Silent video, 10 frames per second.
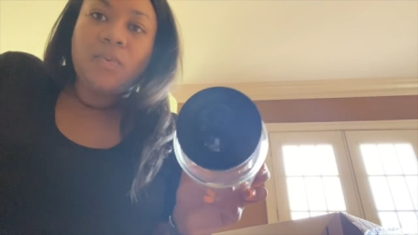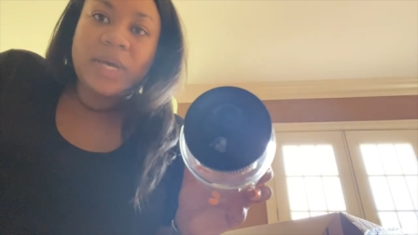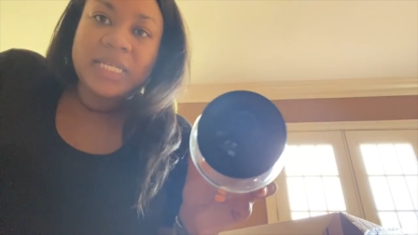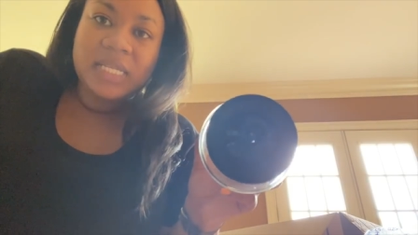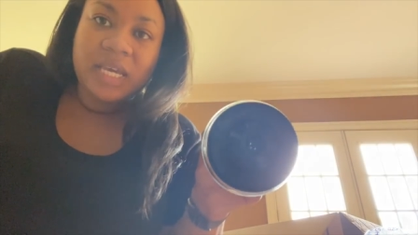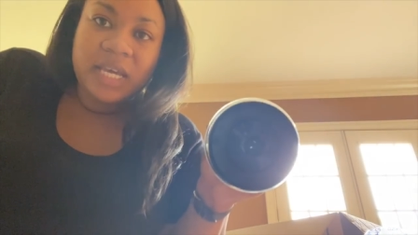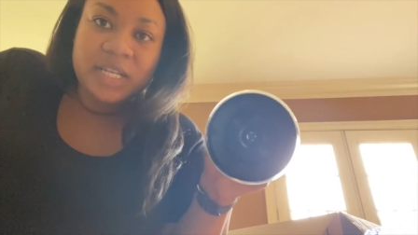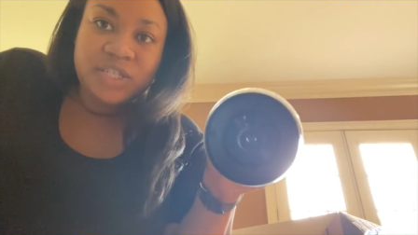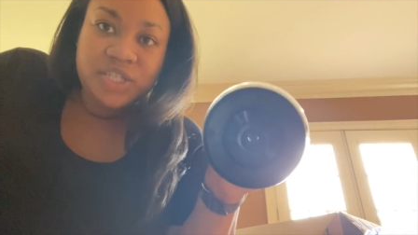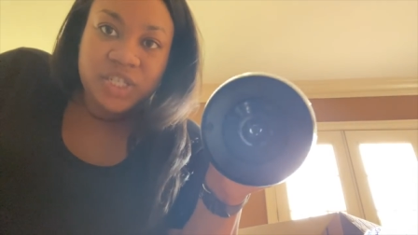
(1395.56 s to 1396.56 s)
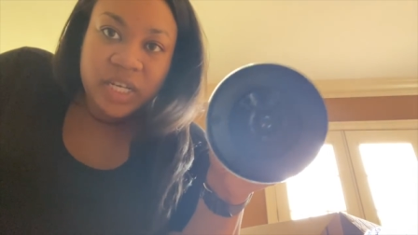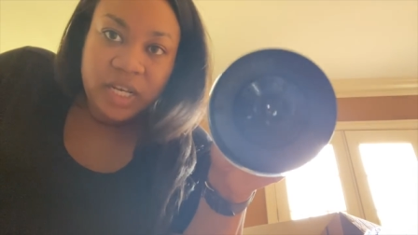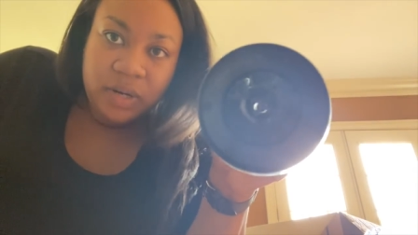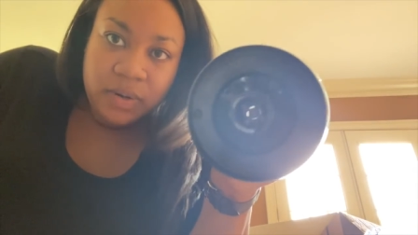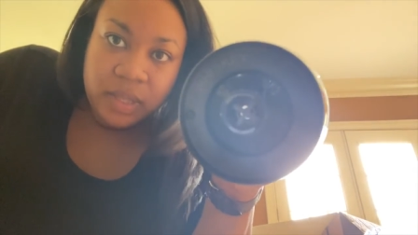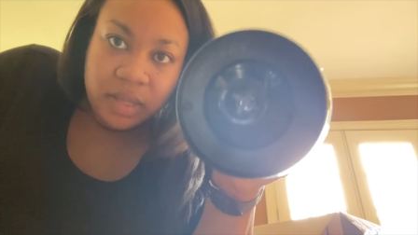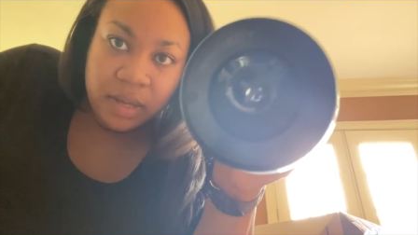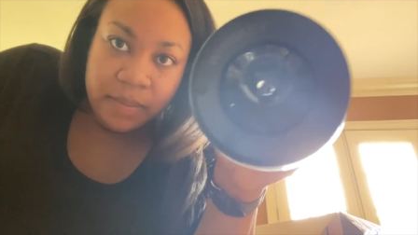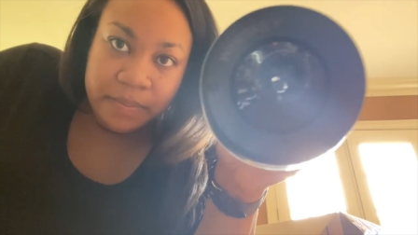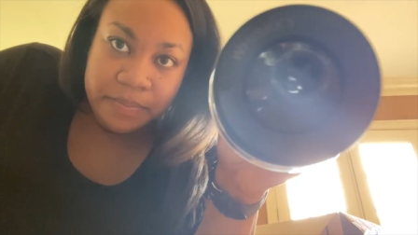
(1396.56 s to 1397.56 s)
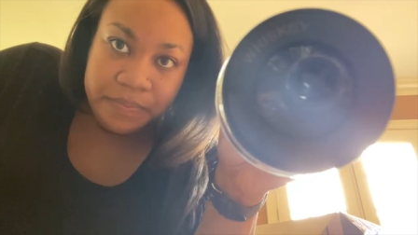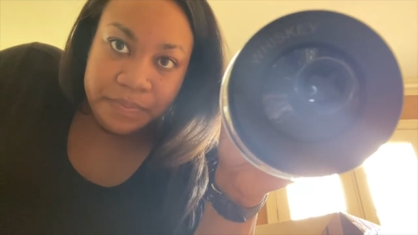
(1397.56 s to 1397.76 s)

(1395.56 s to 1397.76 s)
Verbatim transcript: whiskey and gin on them.